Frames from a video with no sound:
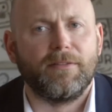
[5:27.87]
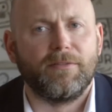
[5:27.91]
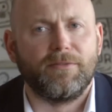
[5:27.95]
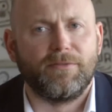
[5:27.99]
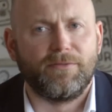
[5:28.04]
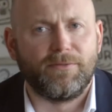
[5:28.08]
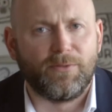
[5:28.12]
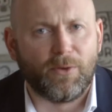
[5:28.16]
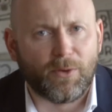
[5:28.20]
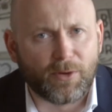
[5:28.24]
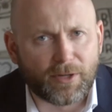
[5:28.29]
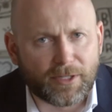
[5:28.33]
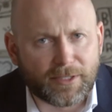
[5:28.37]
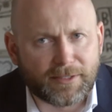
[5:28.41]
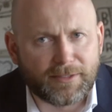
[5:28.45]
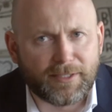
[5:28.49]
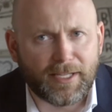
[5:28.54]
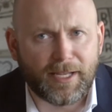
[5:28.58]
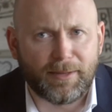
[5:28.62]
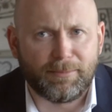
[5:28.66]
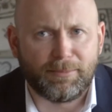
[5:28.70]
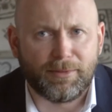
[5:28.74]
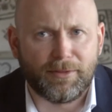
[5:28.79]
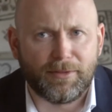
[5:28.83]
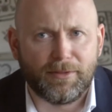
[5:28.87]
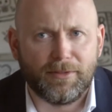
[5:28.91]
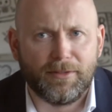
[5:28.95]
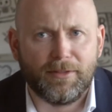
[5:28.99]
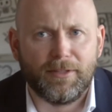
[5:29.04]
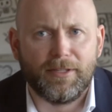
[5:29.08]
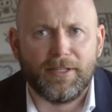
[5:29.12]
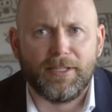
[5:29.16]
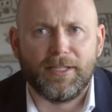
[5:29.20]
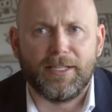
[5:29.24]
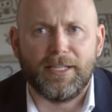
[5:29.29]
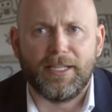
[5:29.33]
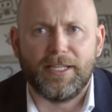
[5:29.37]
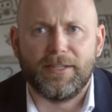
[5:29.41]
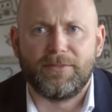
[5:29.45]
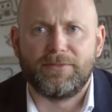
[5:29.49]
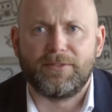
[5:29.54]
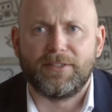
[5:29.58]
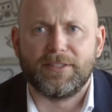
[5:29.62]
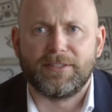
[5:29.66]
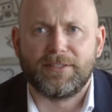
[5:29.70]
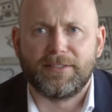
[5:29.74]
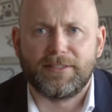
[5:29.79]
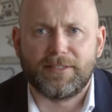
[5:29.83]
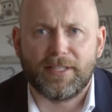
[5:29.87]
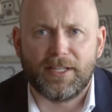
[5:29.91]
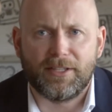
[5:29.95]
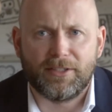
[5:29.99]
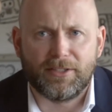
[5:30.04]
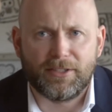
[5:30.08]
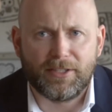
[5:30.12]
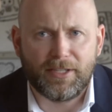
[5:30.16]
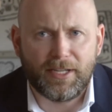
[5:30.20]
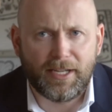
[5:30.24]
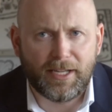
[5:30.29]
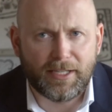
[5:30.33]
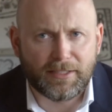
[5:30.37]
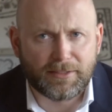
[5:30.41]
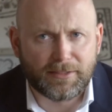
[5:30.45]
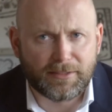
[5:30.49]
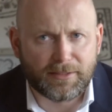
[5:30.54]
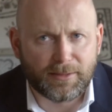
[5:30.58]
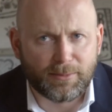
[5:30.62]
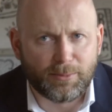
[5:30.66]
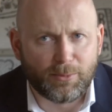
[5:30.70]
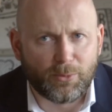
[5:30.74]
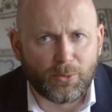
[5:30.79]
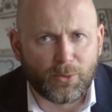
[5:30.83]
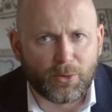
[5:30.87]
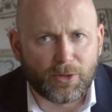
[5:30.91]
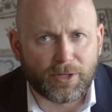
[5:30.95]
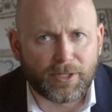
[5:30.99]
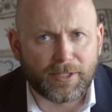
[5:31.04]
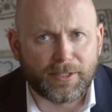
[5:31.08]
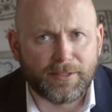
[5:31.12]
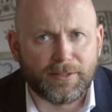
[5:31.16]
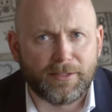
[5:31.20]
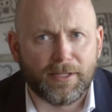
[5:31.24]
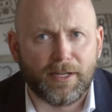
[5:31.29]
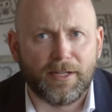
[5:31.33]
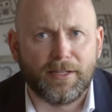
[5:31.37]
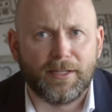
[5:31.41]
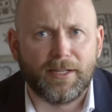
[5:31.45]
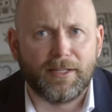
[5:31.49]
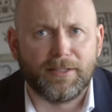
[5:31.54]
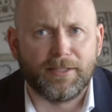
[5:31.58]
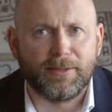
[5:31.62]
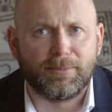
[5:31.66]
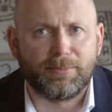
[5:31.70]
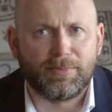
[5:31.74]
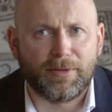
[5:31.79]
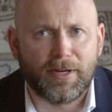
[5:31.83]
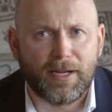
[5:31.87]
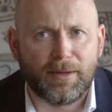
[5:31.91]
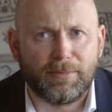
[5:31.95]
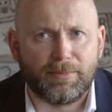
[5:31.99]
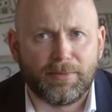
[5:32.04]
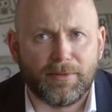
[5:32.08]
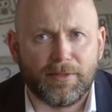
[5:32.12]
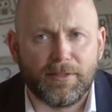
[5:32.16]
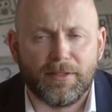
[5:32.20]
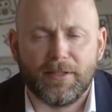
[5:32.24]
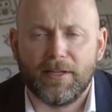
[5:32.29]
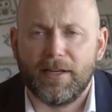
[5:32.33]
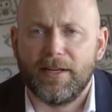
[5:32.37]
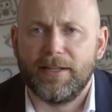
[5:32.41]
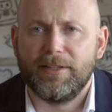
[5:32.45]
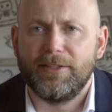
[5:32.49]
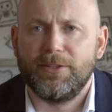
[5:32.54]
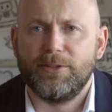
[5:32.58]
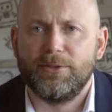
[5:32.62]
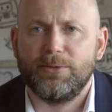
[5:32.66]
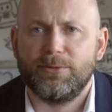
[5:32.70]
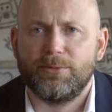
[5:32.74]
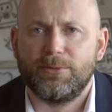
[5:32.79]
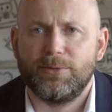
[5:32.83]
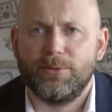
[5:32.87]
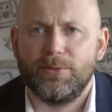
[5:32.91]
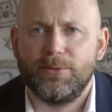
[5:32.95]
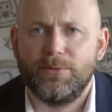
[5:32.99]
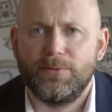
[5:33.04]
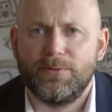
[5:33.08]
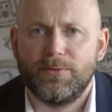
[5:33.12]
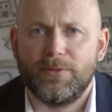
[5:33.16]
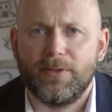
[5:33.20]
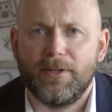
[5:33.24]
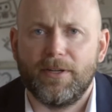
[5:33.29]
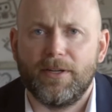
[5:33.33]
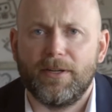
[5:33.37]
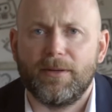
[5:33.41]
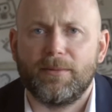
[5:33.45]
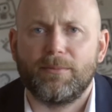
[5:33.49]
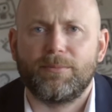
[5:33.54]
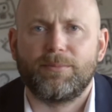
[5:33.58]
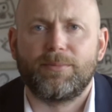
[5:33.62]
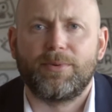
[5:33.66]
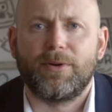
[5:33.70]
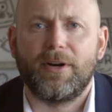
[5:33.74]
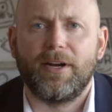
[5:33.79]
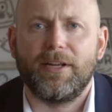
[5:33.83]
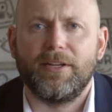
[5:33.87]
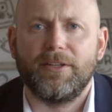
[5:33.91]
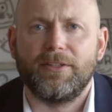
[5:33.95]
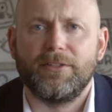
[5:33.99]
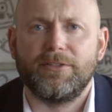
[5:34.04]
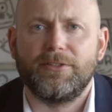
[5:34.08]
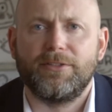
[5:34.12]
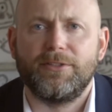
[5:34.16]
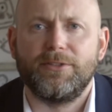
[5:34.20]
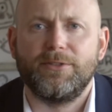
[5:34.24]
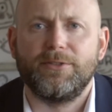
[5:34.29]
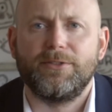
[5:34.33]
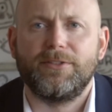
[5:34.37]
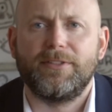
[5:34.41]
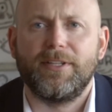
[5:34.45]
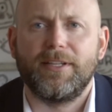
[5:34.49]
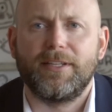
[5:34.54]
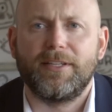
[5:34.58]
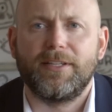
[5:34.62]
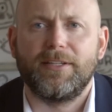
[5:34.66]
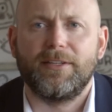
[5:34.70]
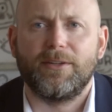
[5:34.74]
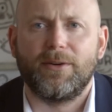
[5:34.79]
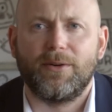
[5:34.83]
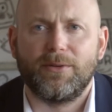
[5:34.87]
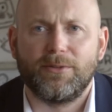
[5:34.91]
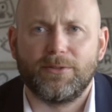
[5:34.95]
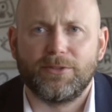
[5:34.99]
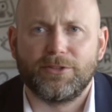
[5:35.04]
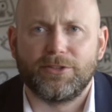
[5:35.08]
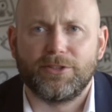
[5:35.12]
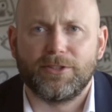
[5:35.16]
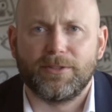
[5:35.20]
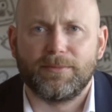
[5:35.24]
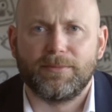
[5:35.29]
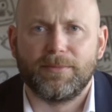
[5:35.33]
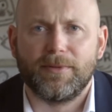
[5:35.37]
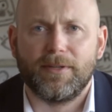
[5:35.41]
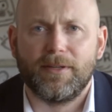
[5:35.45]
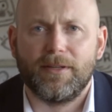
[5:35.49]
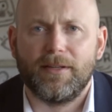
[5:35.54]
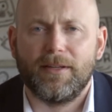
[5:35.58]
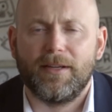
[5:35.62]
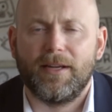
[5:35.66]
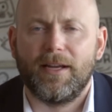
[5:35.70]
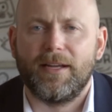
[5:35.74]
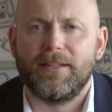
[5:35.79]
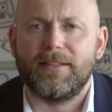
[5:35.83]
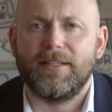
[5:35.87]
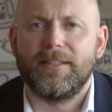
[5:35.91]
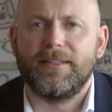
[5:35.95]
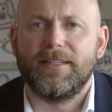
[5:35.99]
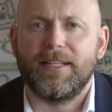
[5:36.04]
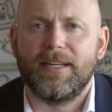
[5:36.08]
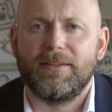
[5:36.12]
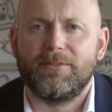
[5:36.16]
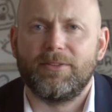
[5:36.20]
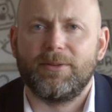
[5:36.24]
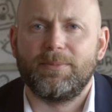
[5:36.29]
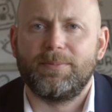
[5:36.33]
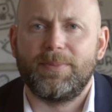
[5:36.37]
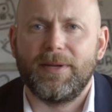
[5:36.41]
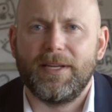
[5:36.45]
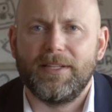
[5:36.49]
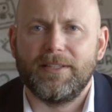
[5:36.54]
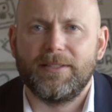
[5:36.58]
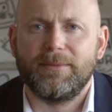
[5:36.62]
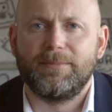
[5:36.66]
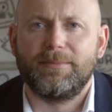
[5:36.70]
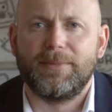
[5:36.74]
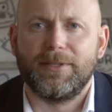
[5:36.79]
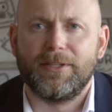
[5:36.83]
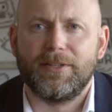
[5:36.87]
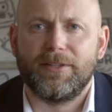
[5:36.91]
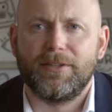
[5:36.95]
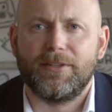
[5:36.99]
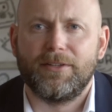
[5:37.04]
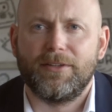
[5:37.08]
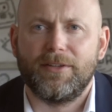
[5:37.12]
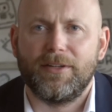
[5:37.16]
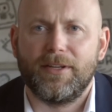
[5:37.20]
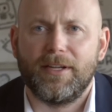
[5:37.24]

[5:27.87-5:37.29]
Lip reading: For example, if the seller has some work done on the property, a new roof, prior to you taking ownership, and they never paid the bill